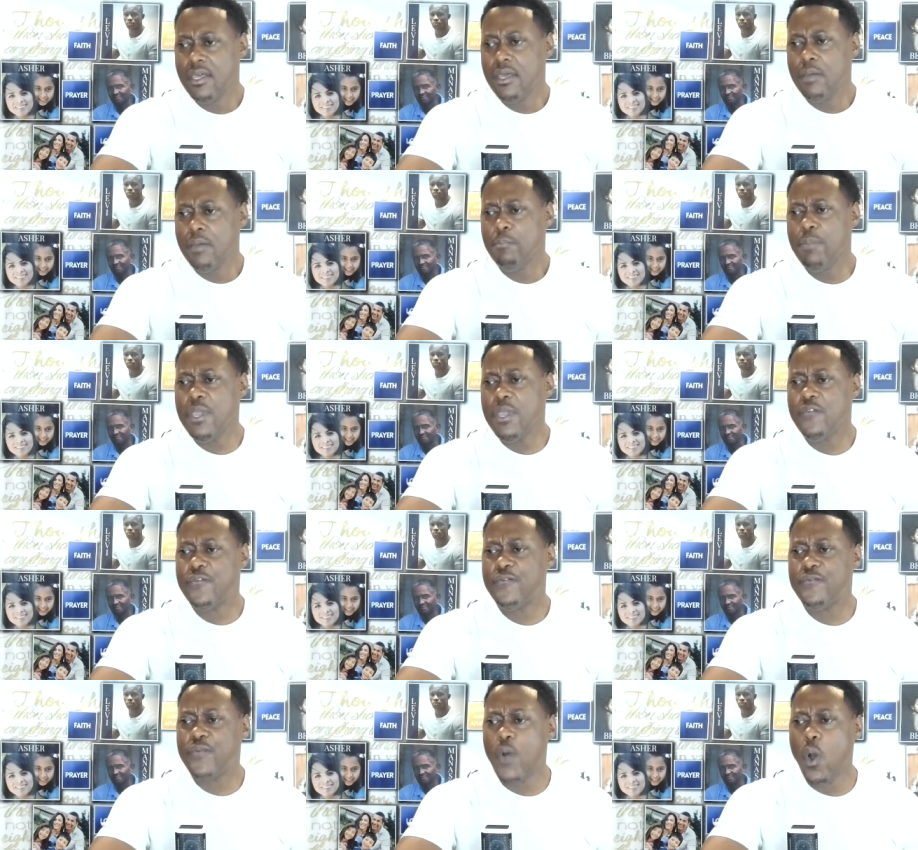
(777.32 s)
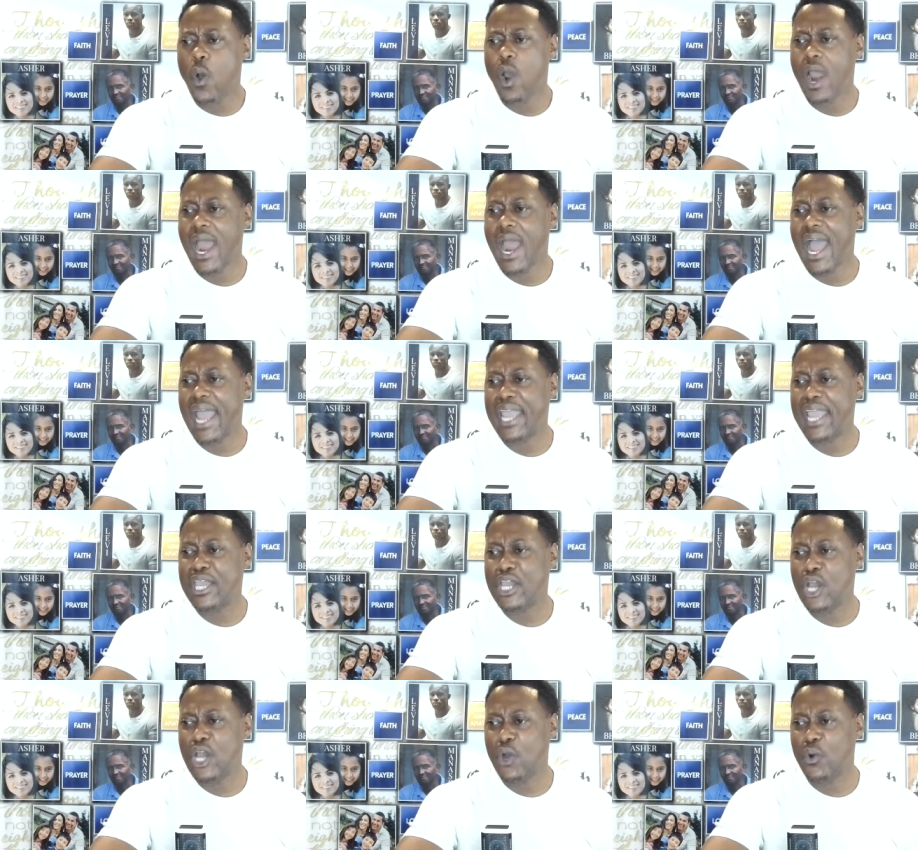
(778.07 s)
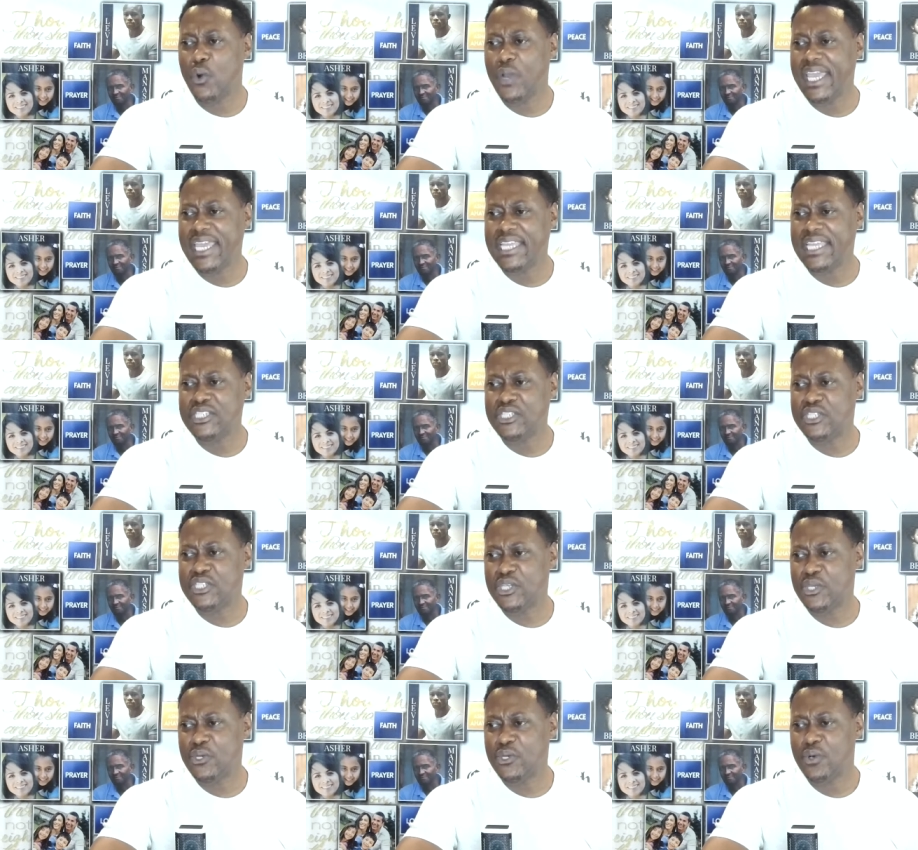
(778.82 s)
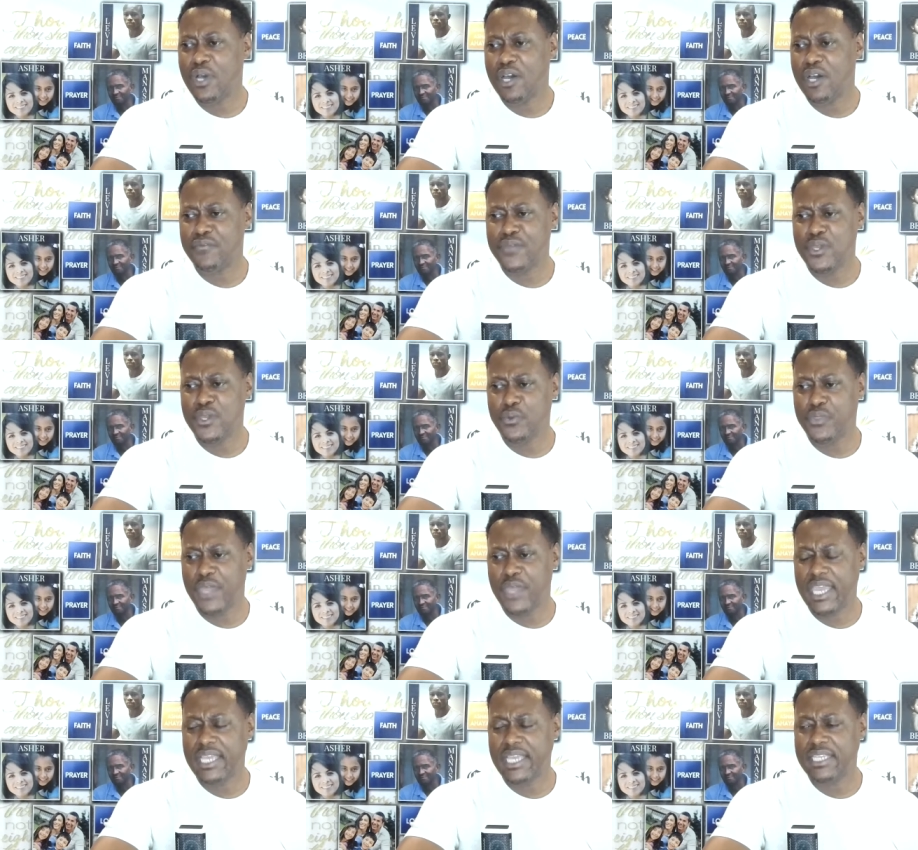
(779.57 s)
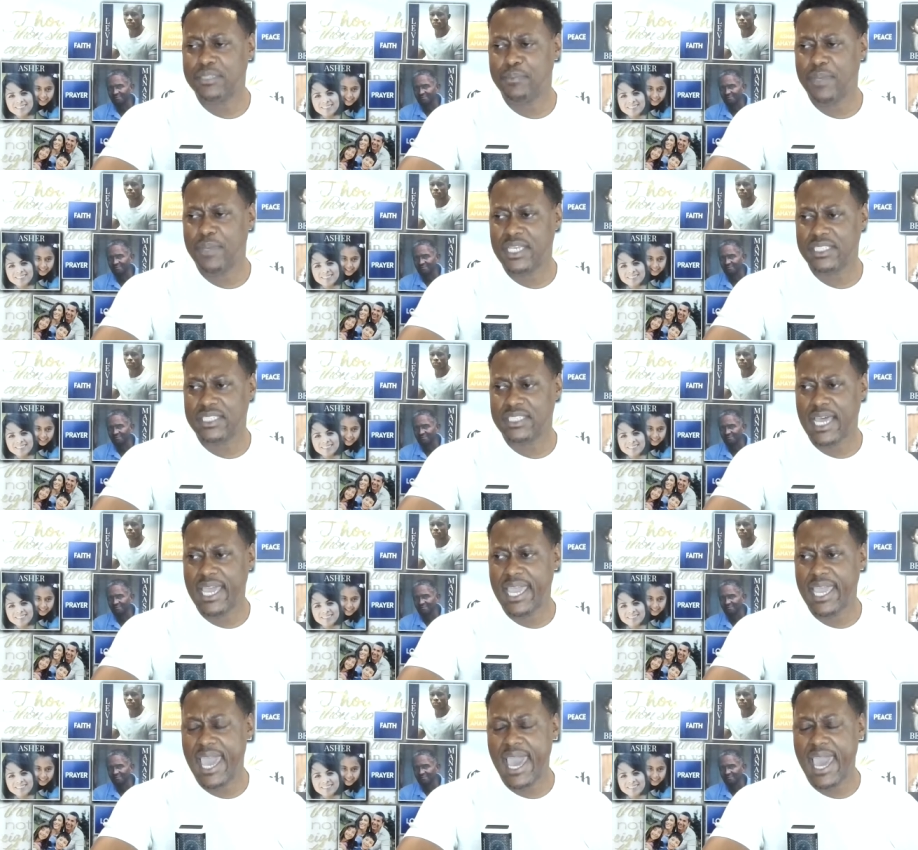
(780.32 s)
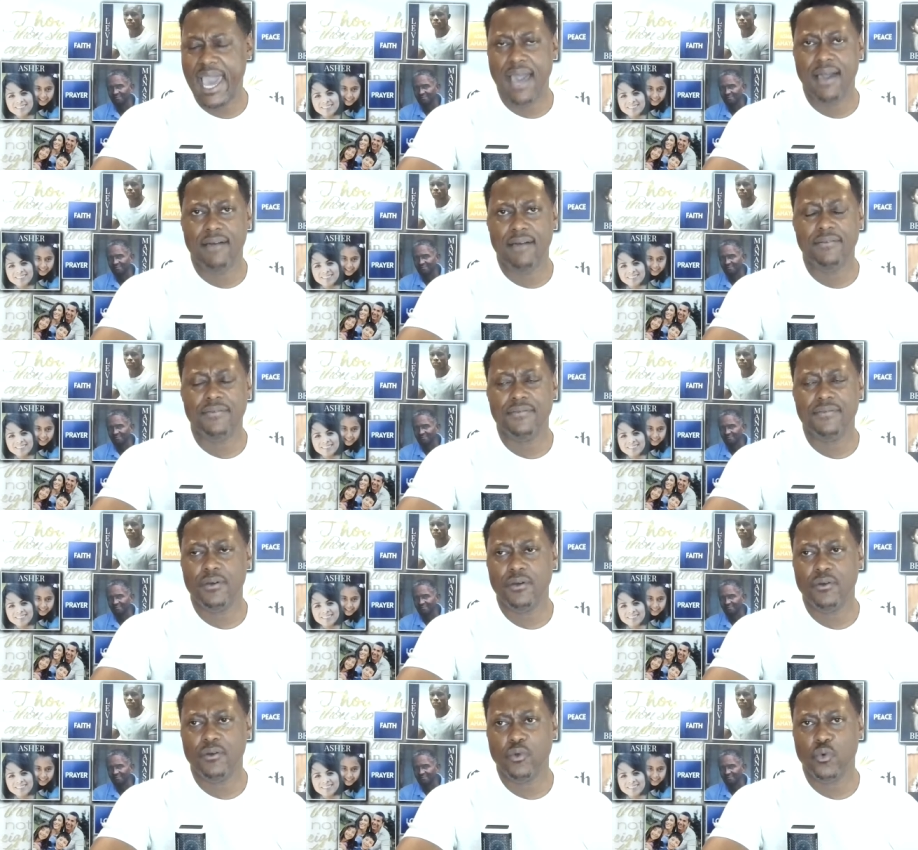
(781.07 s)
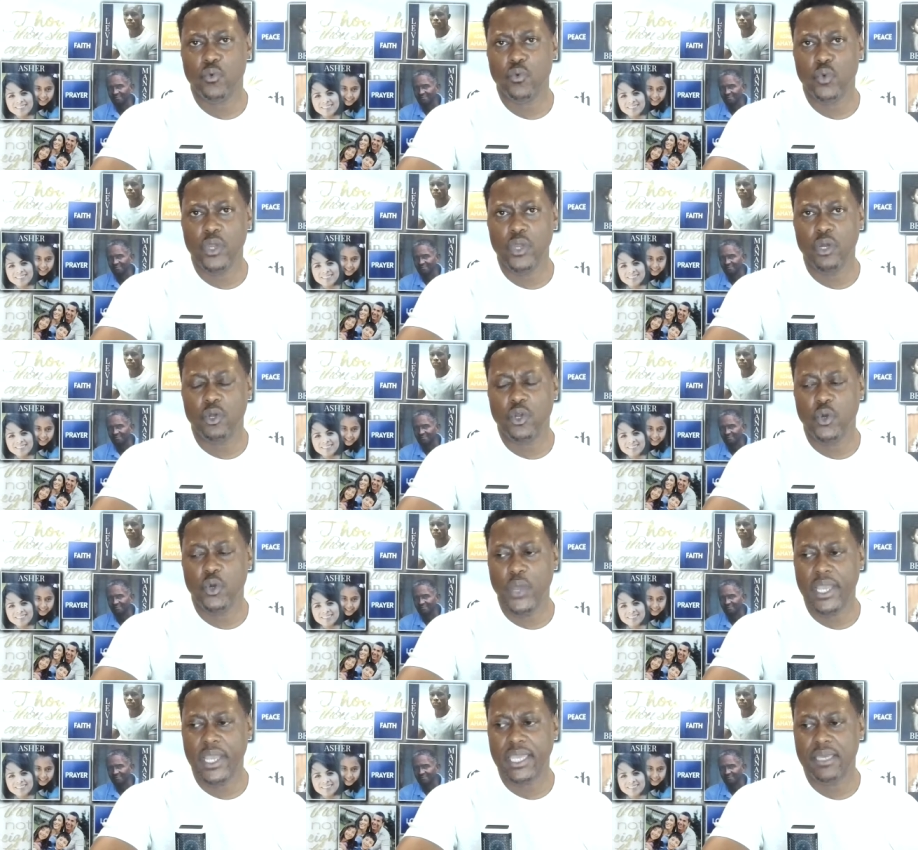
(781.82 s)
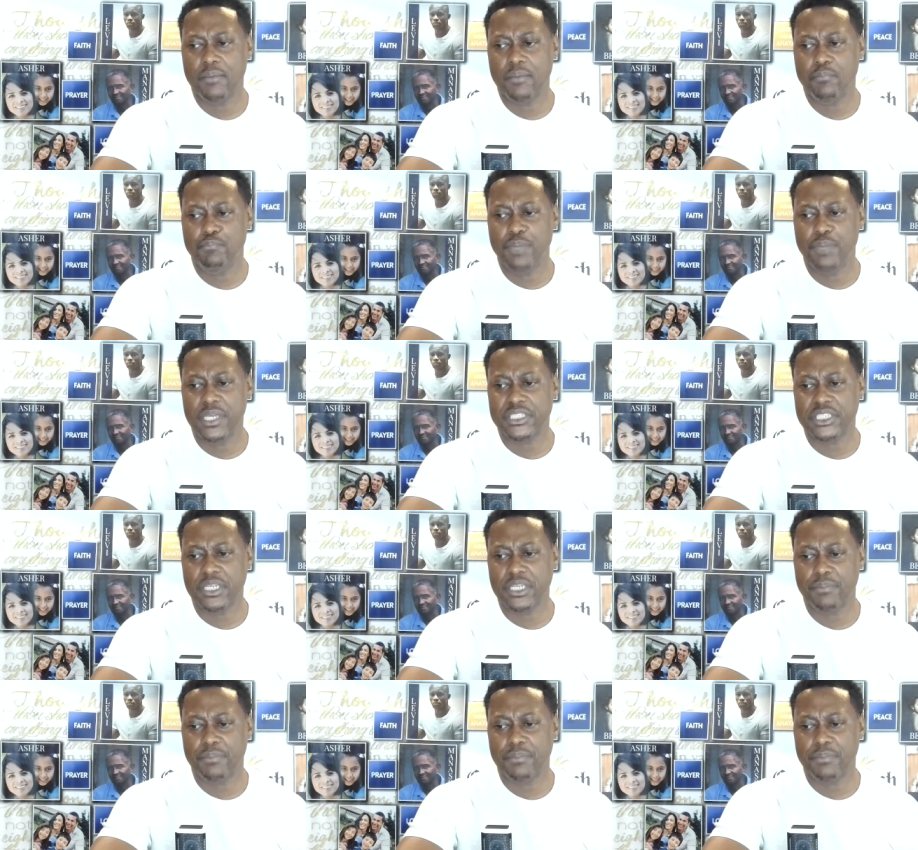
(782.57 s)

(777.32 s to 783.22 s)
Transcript: before I go into a few things, because I have real quick Bishop